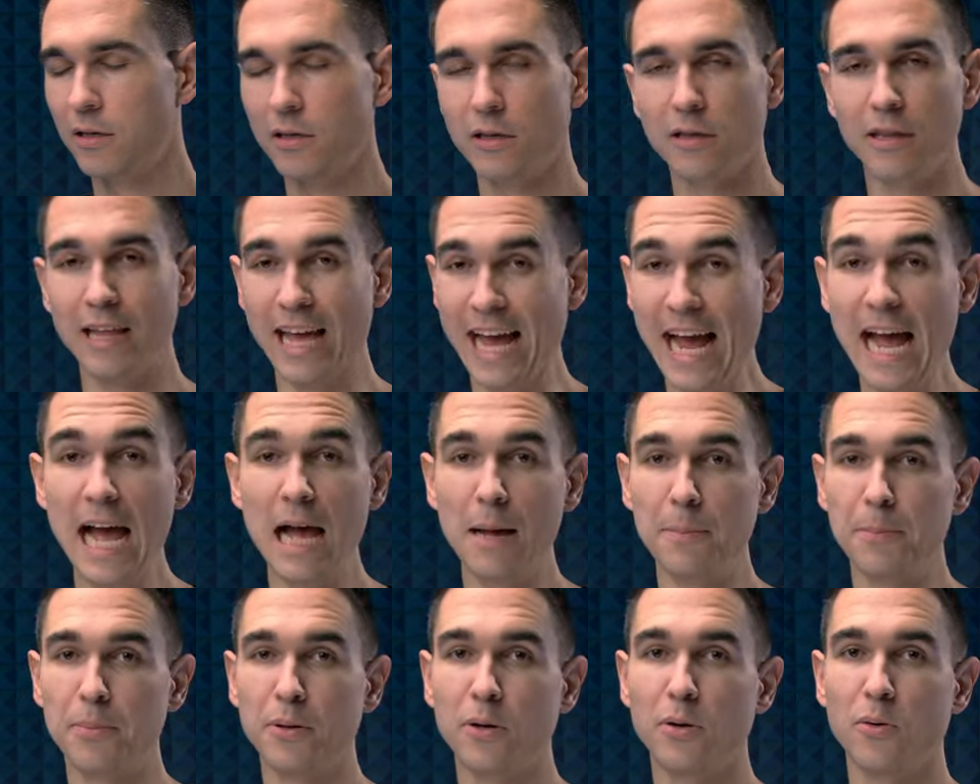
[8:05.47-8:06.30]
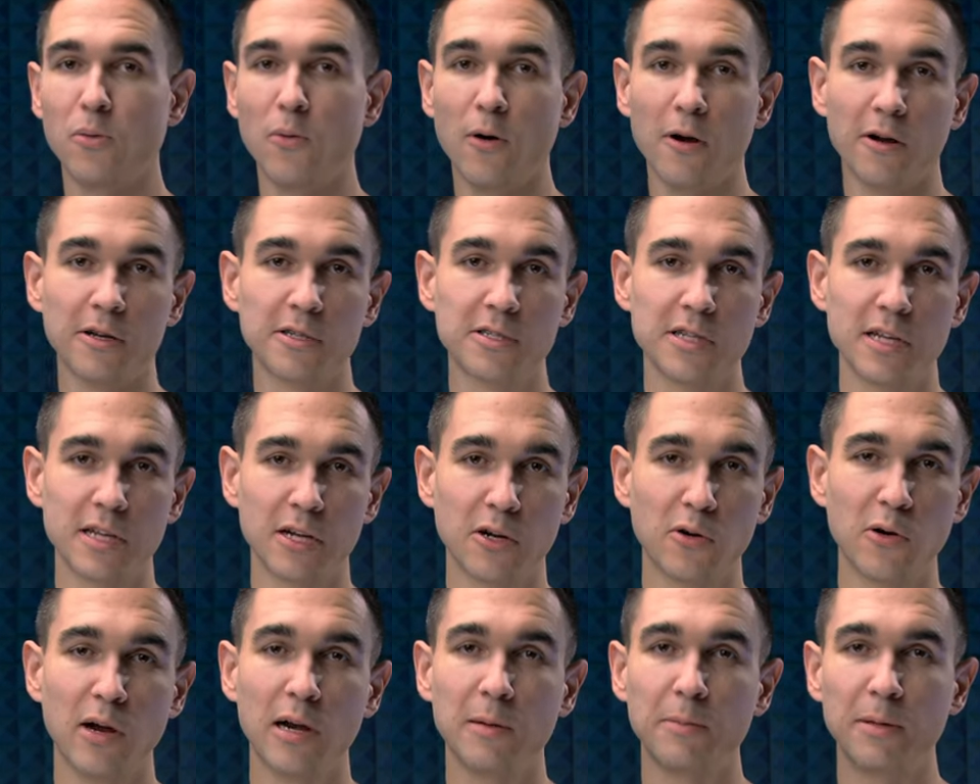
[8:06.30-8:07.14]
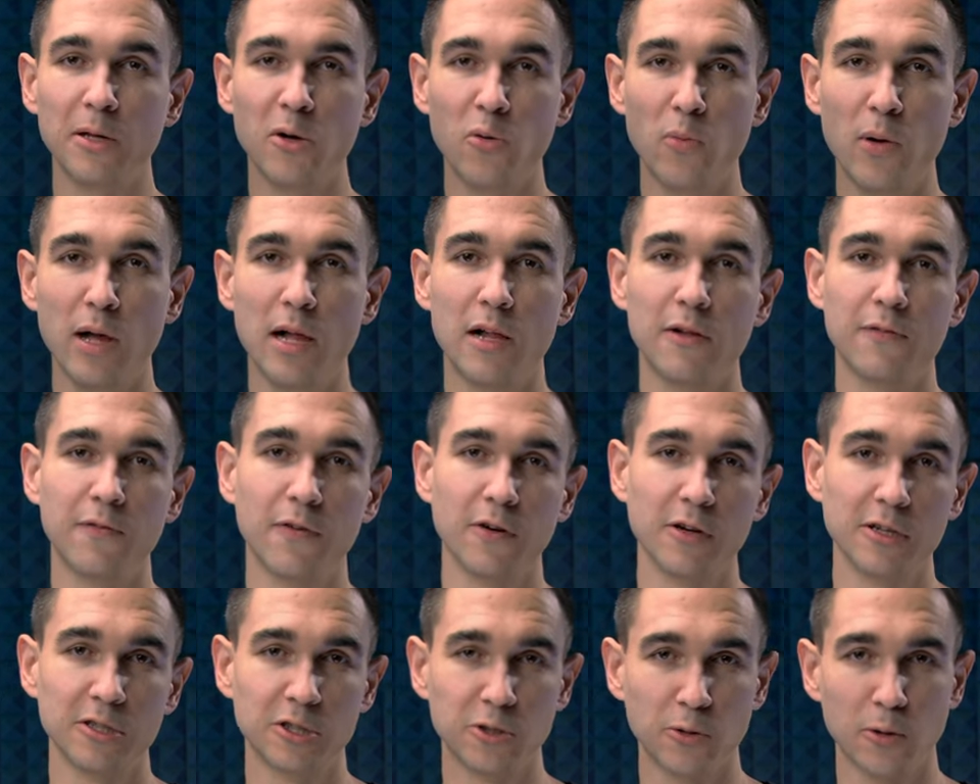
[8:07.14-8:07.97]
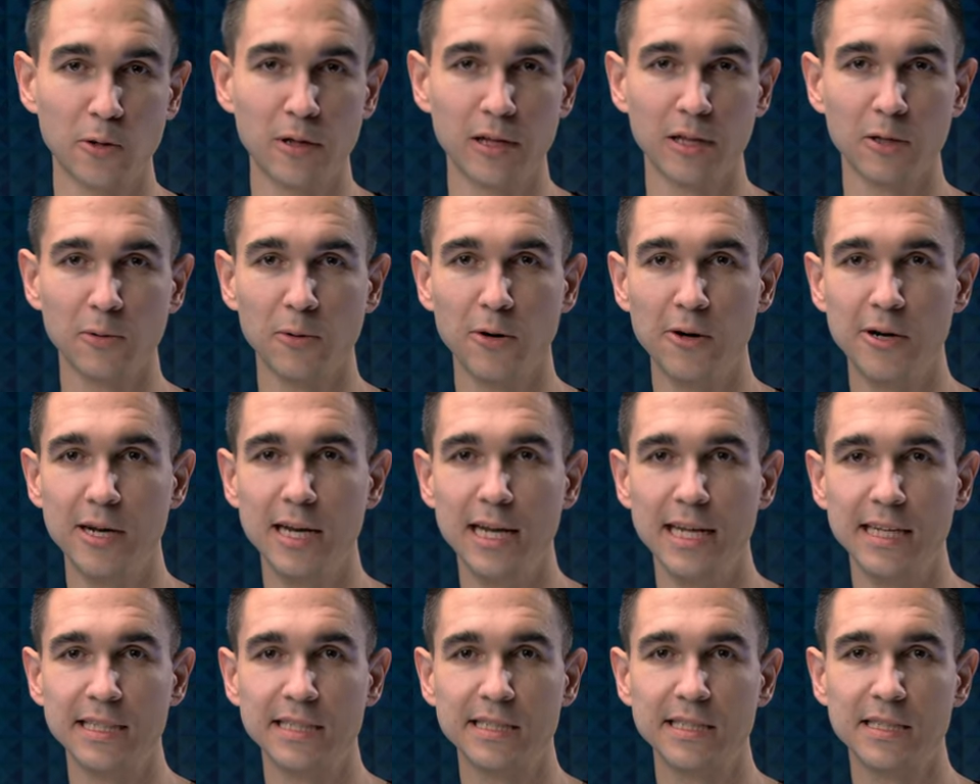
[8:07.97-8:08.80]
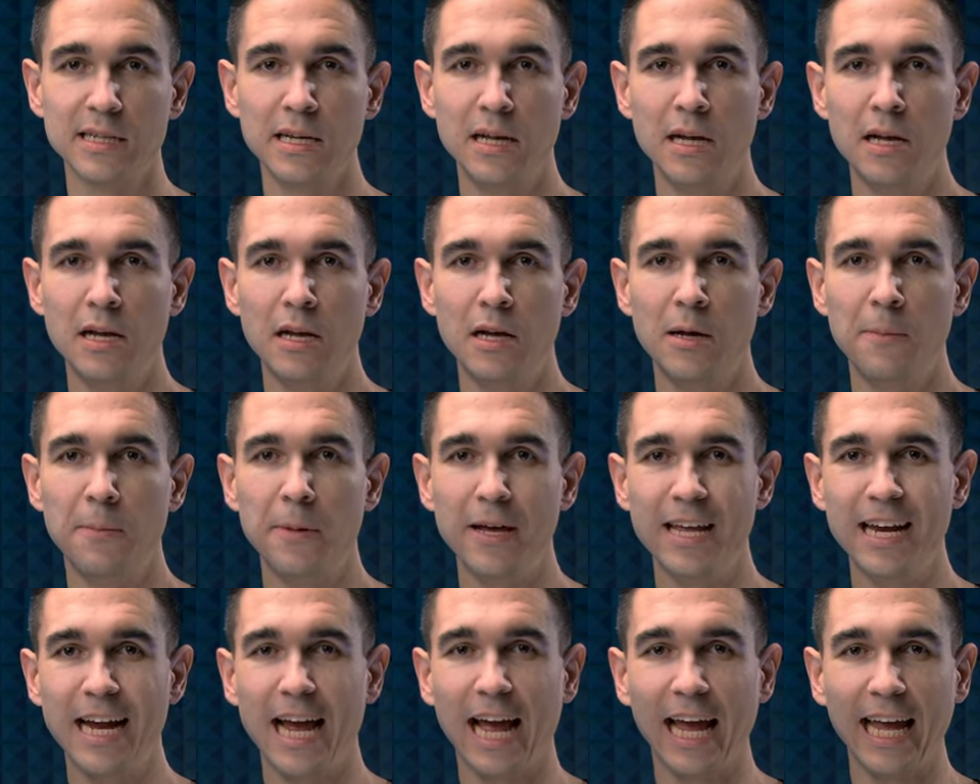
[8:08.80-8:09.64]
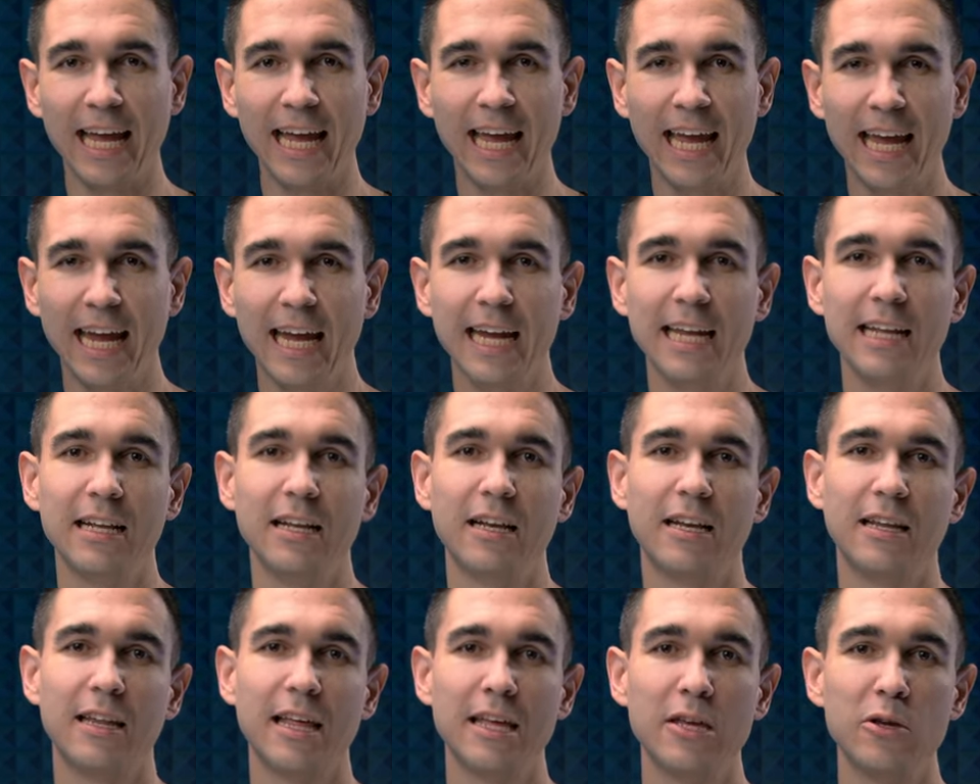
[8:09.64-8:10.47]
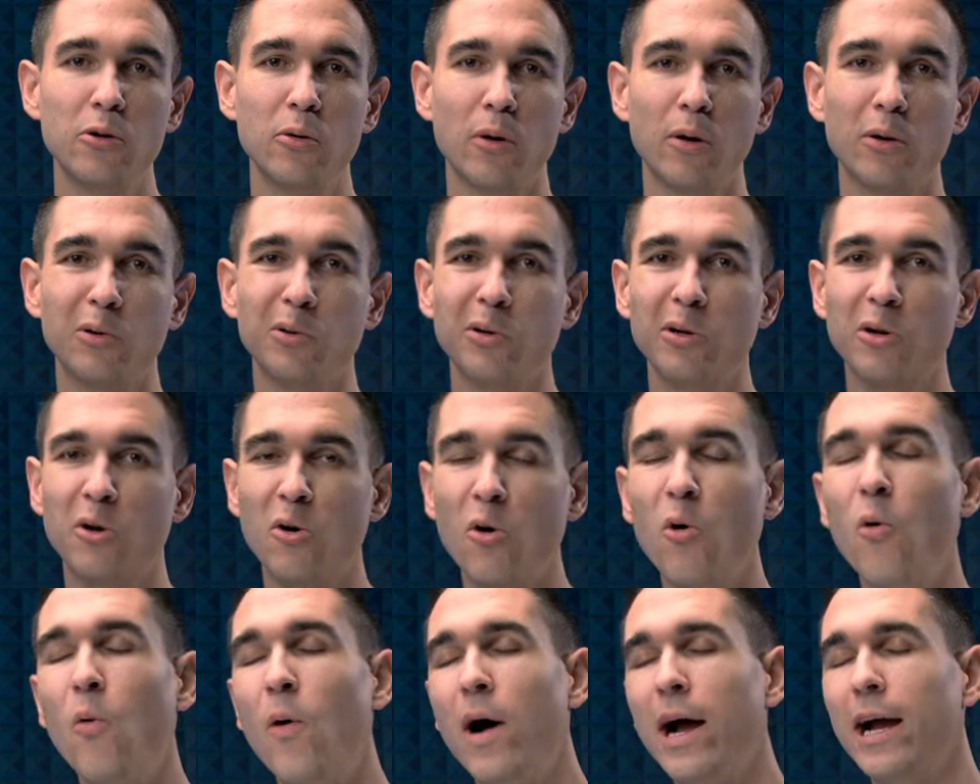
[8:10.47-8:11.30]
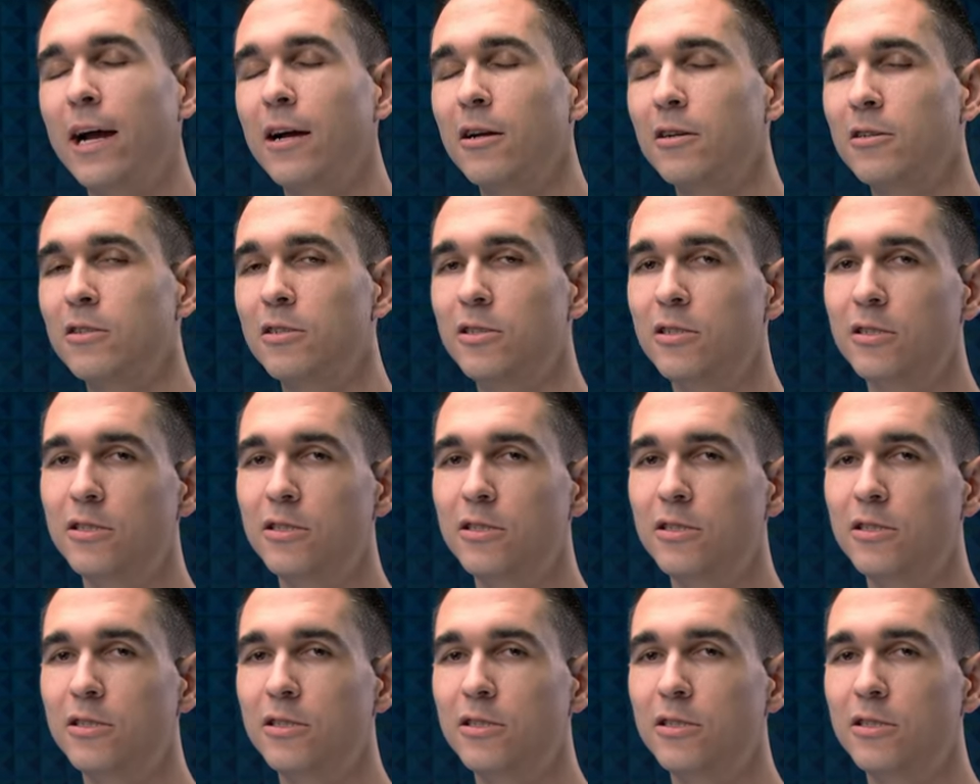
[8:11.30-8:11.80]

The app works incredibly well for controlling the Ronin S, but I hate that you are required